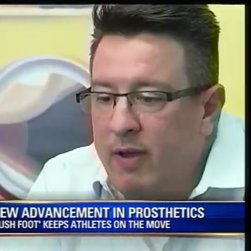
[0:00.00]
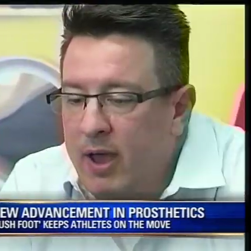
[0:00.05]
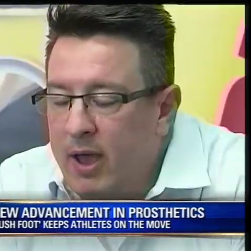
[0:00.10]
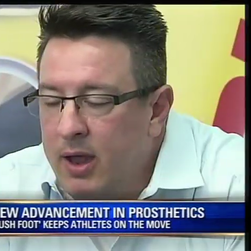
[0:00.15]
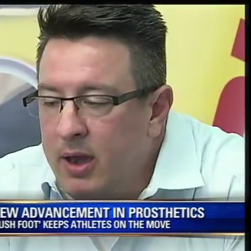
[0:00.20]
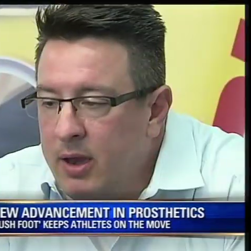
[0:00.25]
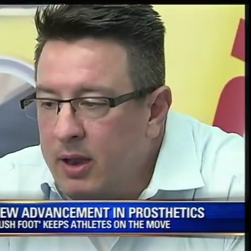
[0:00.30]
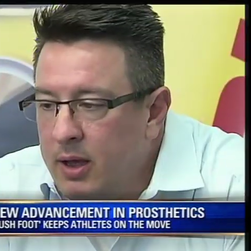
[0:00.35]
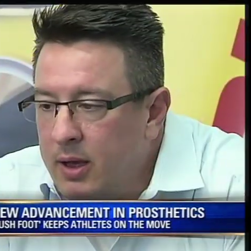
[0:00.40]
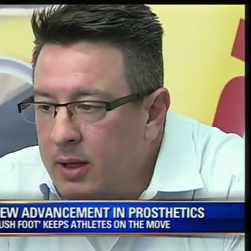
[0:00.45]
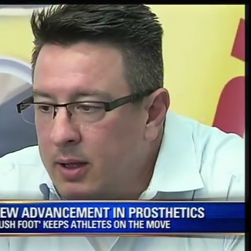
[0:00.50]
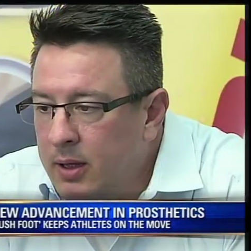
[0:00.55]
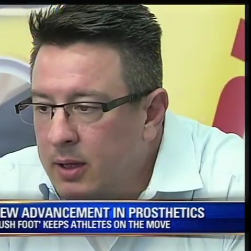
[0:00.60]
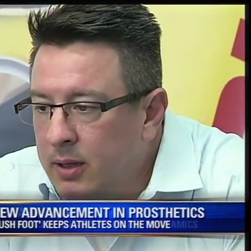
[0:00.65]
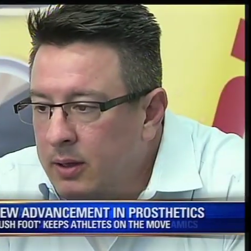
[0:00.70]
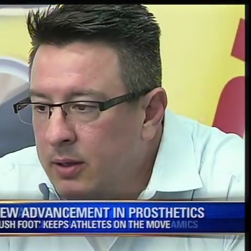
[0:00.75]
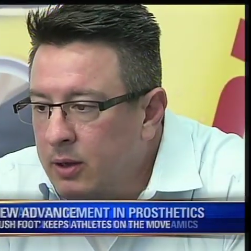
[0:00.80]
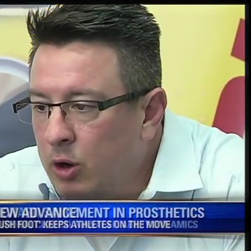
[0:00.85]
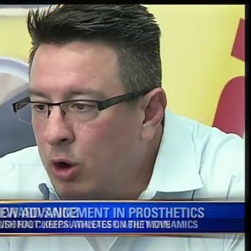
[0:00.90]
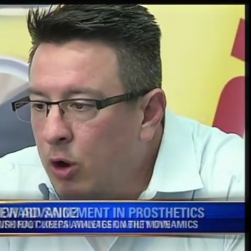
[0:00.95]
had uh,
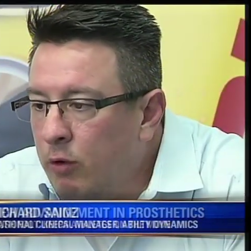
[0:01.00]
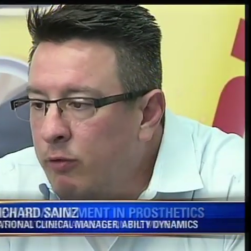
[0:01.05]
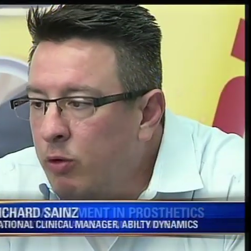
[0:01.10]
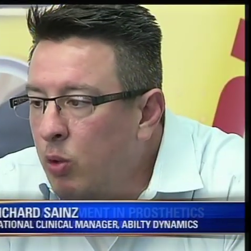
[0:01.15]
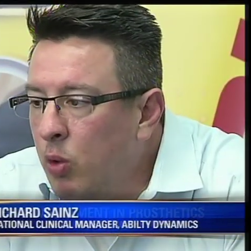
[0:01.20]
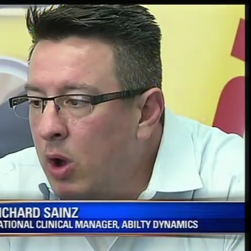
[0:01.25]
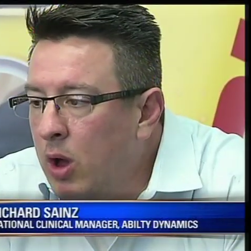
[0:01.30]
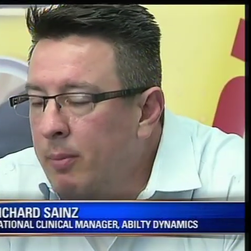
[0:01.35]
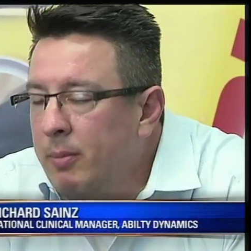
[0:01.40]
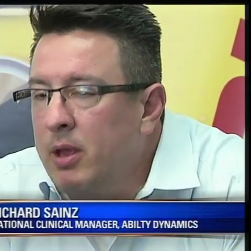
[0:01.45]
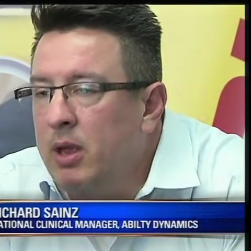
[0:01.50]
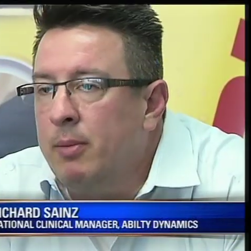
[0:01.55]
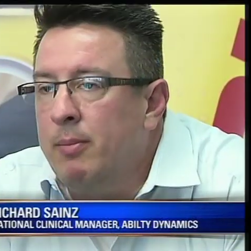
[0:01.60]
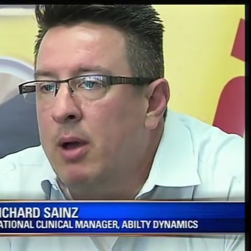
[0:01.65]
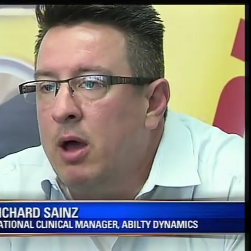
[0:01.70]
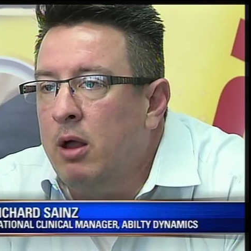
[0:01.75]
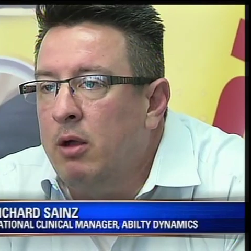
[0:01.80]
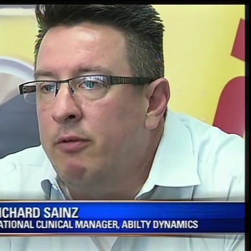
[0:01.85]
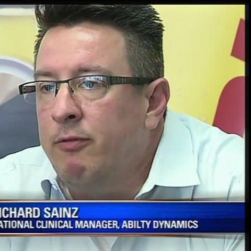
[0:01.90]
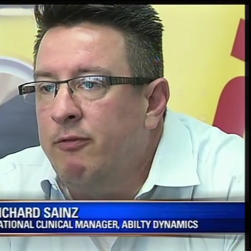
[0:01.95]
uh, an overwhelming
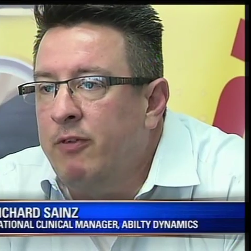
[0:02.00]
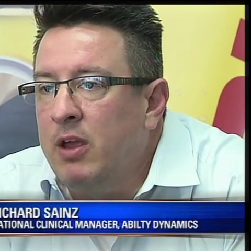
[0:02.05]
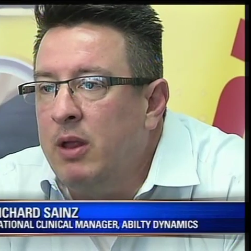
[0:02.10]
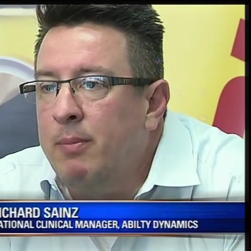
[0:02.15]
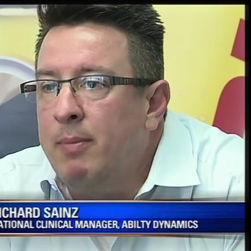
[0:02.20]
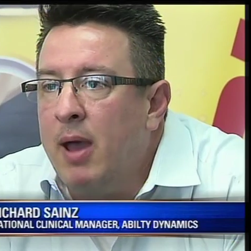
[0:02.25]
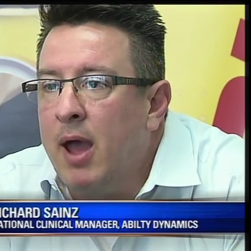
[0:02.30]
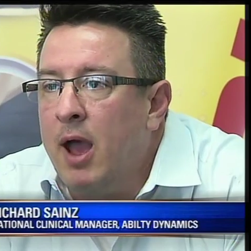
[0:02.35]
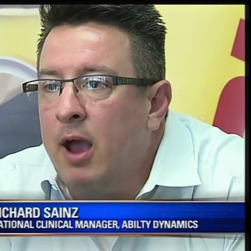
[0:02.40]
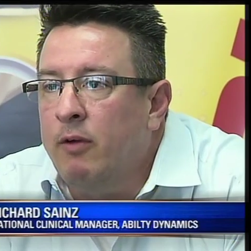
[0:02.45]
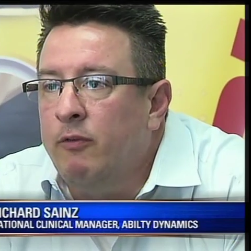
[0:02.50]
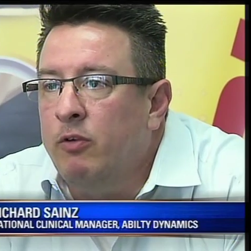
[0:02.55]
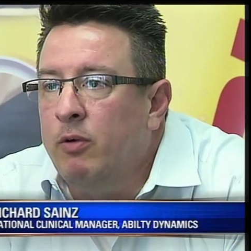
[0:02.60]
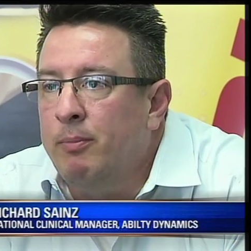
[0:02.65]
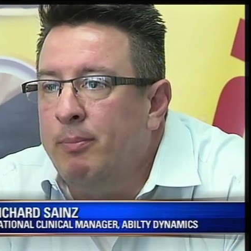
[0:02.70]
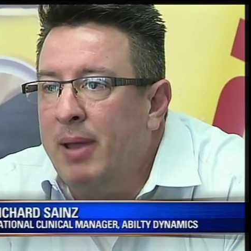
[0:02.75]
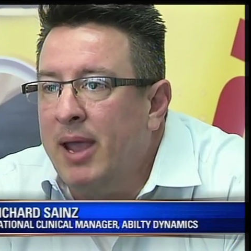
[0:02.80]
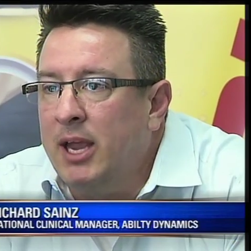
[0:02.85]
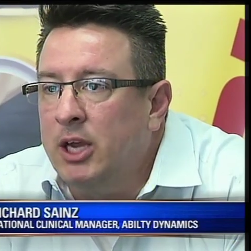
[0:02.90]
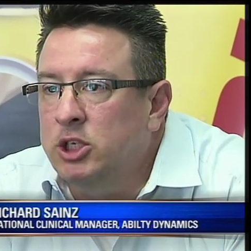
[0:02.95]
amount of feedback
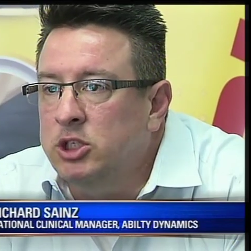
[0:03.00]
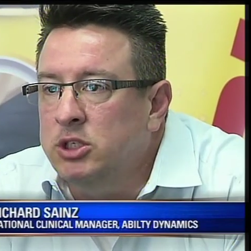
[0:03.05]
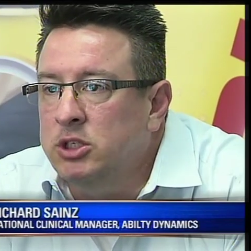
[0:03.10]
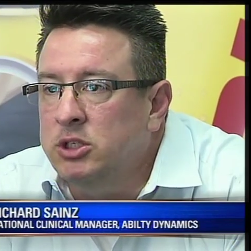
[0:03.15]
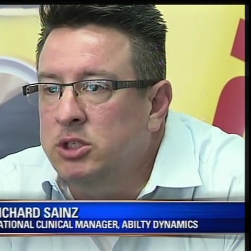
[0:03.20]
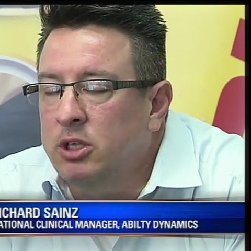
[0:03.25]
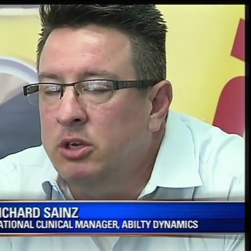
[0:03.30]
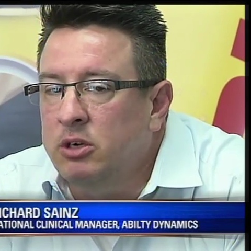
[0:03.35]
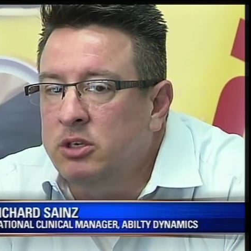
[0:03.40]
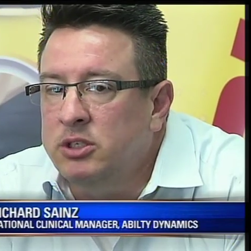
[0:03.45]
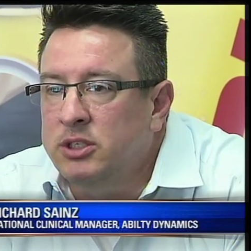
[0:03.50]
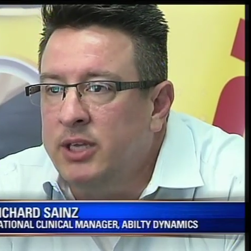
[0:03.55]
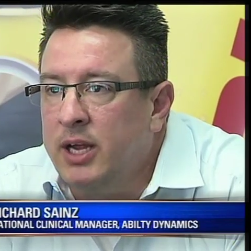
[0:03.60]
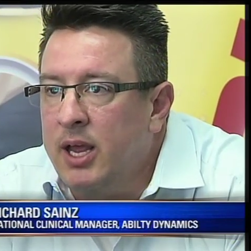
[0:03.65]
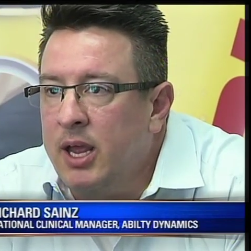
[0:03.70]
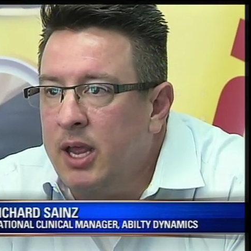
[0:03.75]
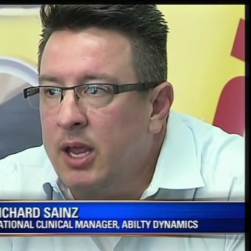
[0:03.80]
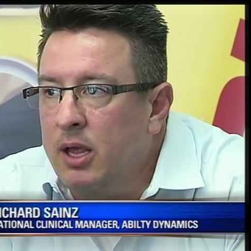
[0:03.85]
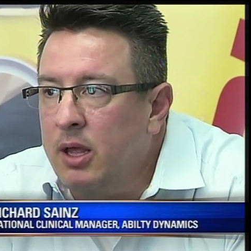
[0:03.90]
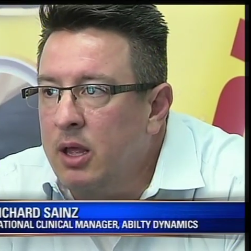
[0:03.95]
from patients that are
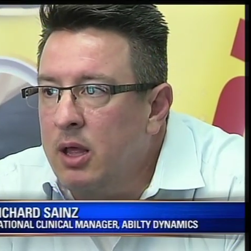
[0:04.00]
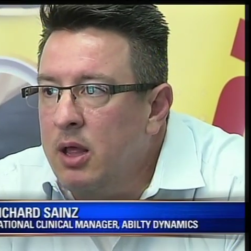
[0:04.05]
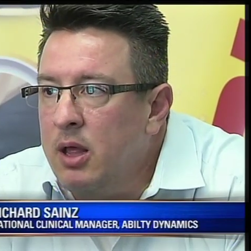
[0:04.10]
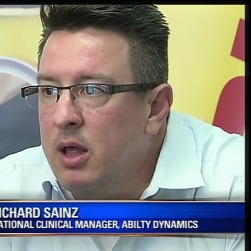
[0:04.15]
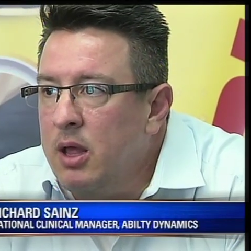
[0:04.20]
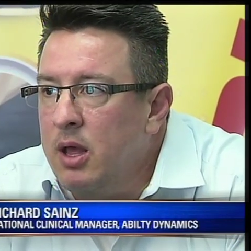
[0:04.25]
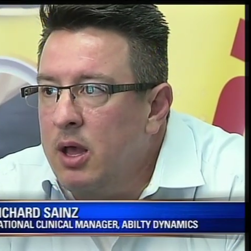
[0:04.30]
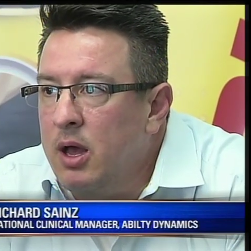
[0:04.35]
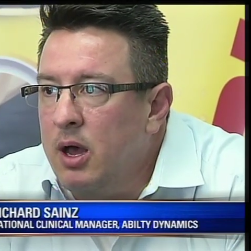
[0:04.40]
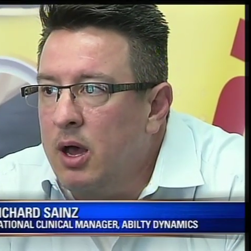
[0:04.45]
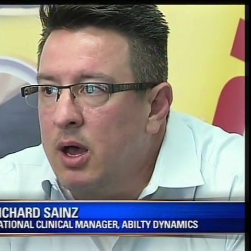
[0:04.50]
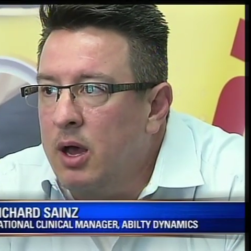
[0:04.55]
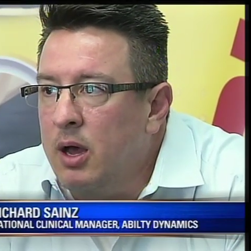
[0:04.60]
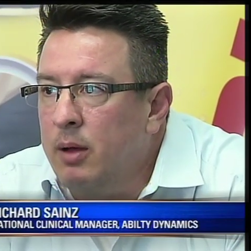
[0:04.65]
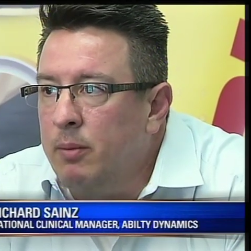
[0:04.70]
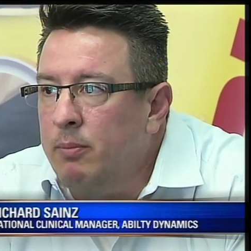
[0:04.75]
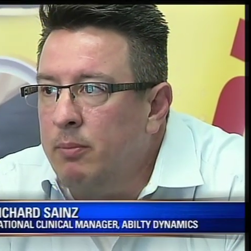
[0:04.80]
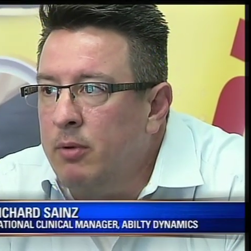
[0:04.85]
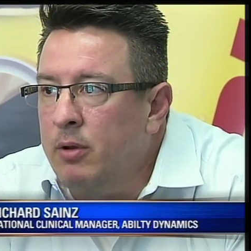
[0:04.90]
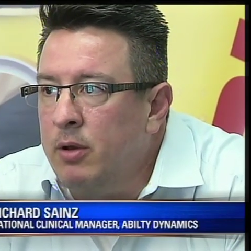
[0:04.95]
saying
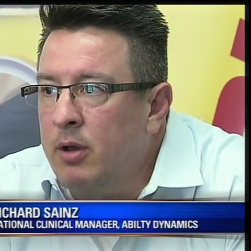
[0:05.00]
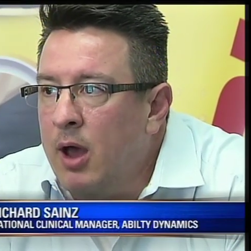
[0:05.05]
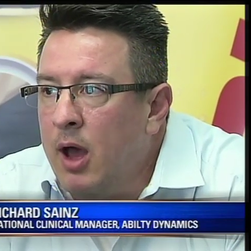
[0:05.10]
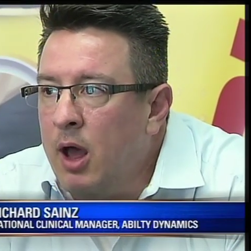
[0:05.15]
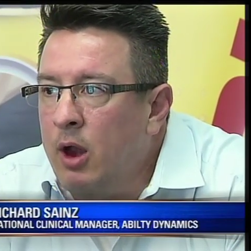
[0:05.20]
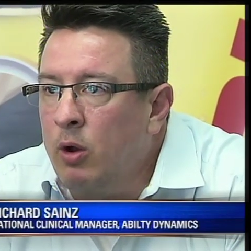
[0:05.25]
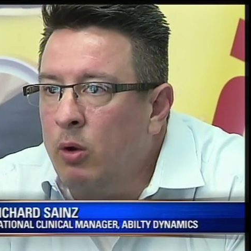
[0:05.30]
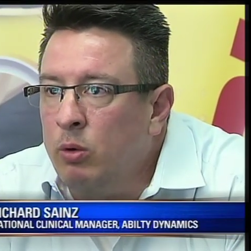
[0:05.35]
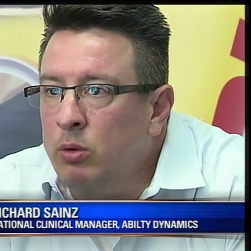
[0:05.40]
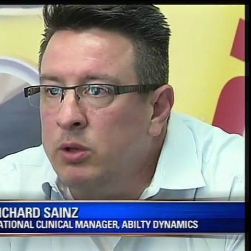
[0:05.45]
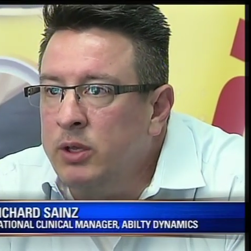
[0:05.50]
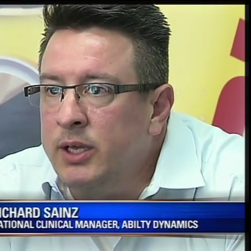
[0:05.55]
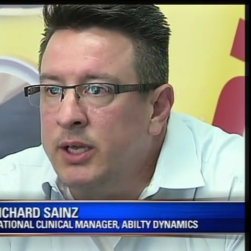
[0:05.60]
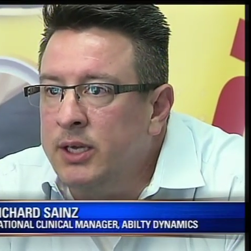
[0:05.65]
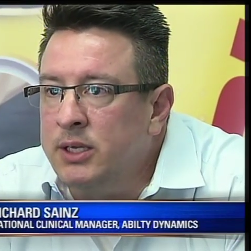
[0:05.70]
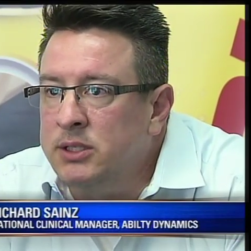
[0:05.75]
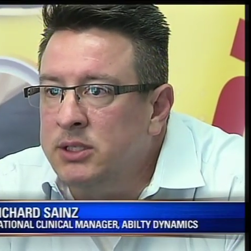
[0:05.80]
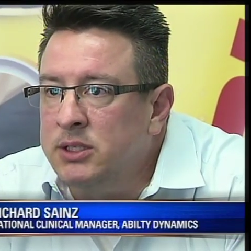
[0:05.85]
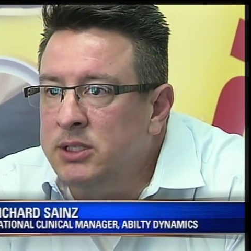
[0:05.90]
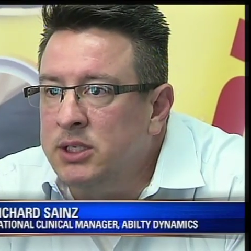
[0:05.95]
uh, not
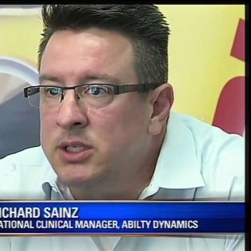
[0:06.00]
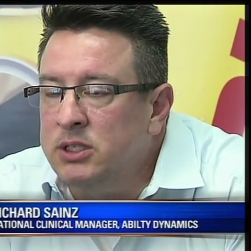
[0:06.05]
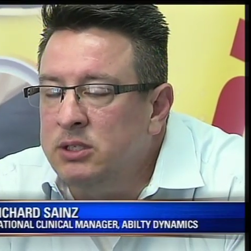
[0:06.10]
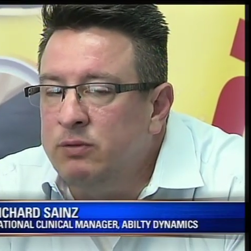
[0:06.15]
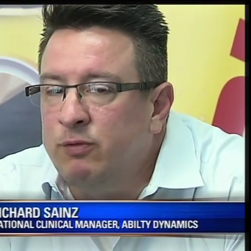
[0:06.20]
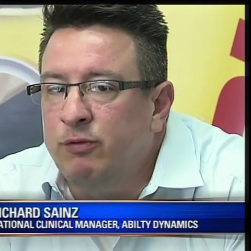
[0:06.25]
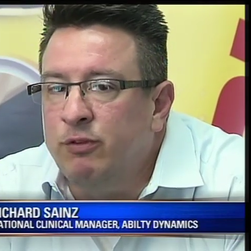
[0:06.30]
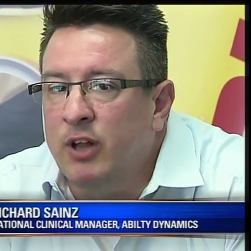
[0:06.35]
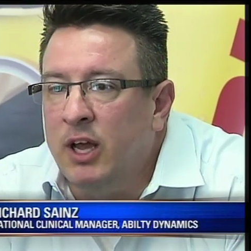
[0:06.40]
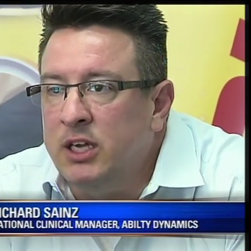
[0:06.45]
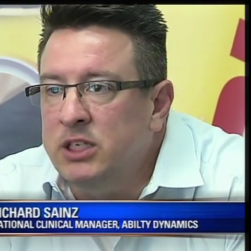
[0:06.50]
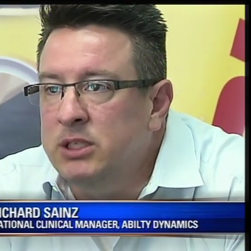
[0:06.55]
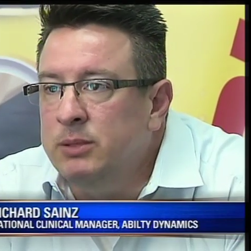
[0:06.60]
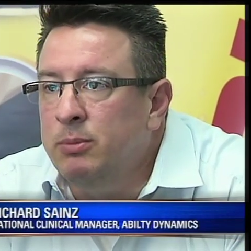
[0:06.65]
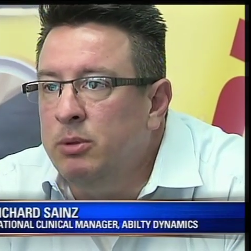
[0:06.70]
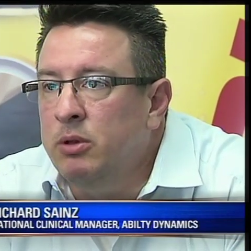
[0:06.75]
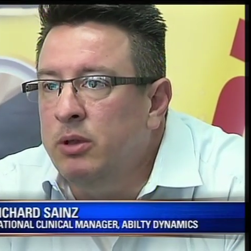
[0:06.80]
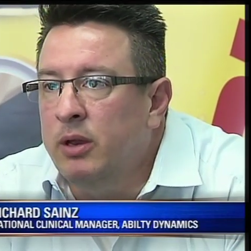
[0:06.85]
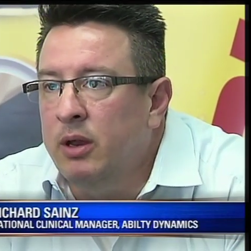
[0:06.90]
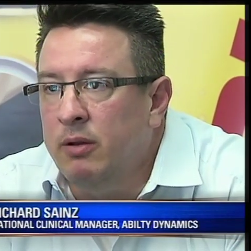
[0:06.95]
only is this
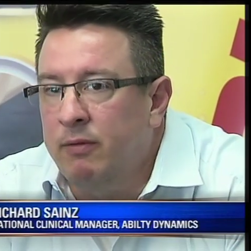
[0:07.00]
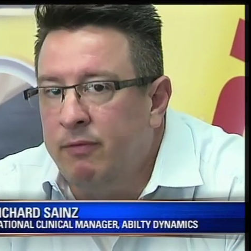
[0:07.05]
flexible and